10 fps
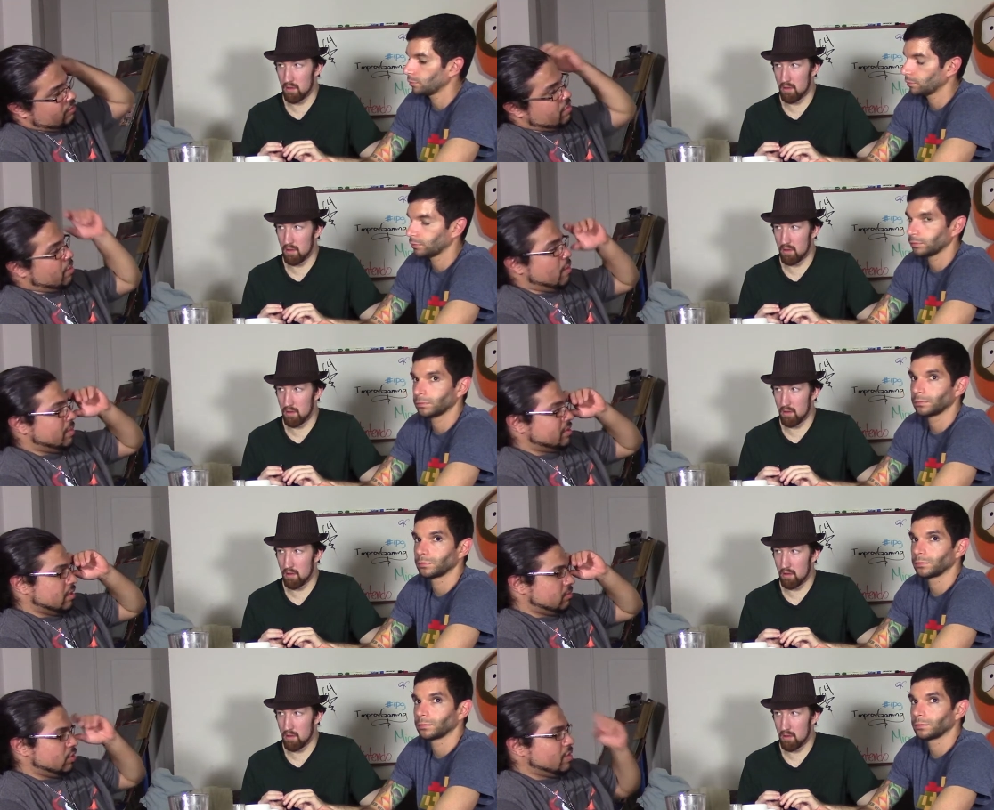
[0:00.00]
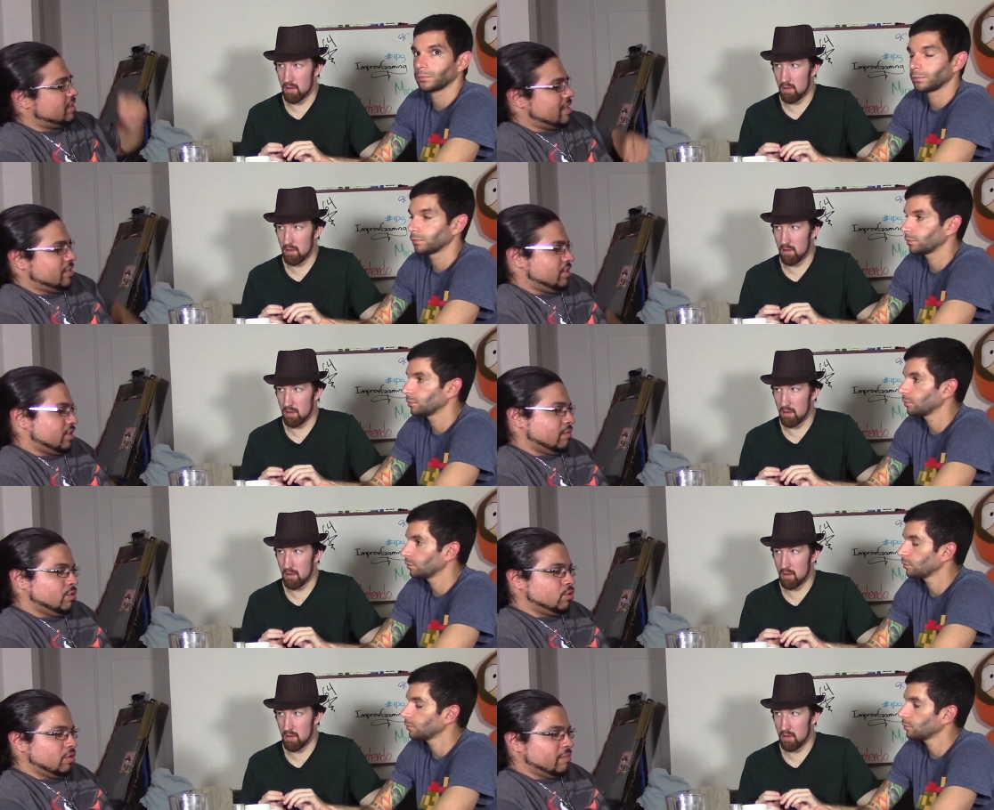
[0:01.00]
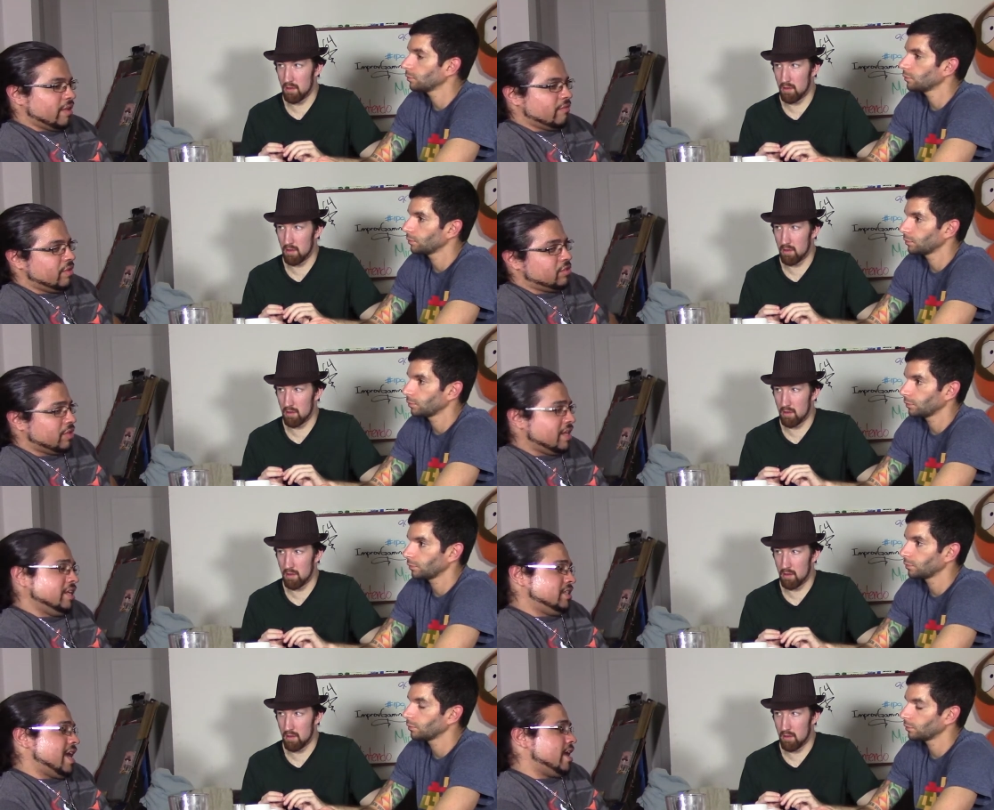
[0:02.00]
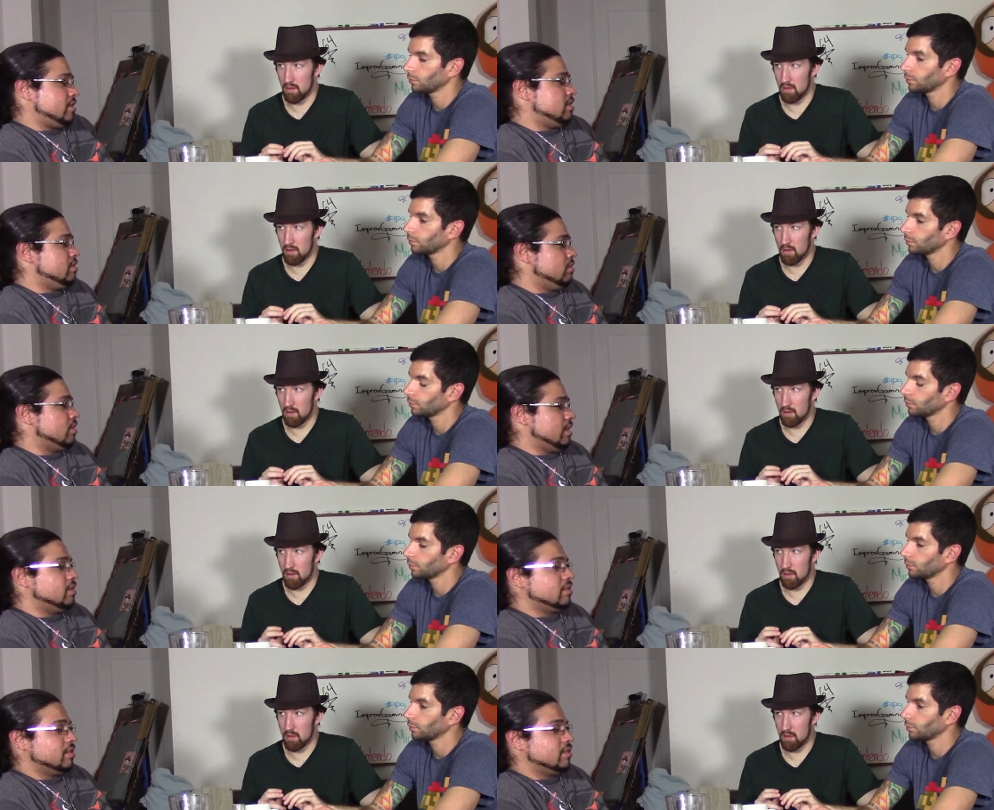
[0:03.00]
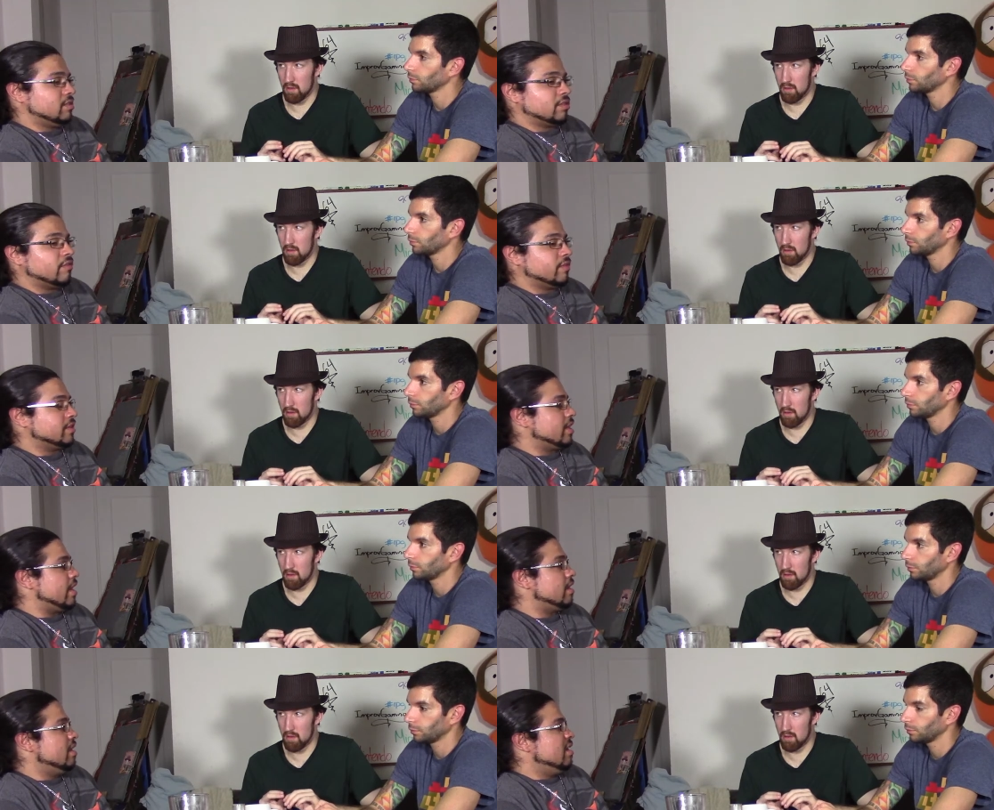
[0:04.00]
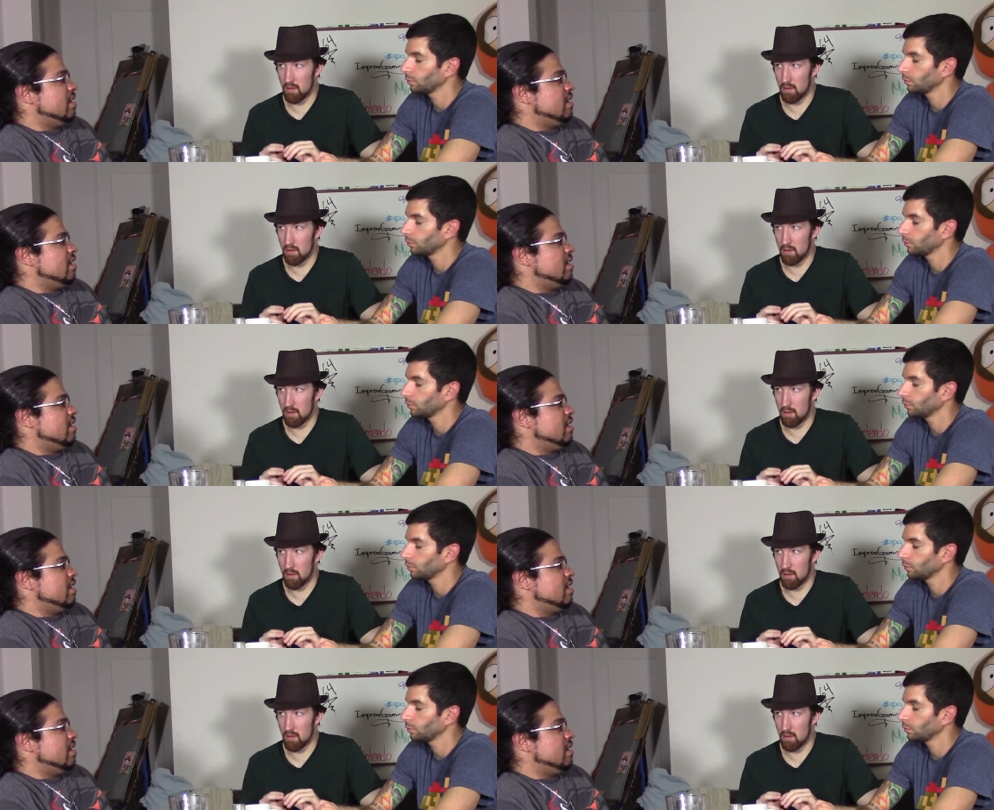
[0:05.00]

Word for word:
Speaker 1: repurpose them. So it's it's just a mutually beneficial. They need to actually look into stuff like that.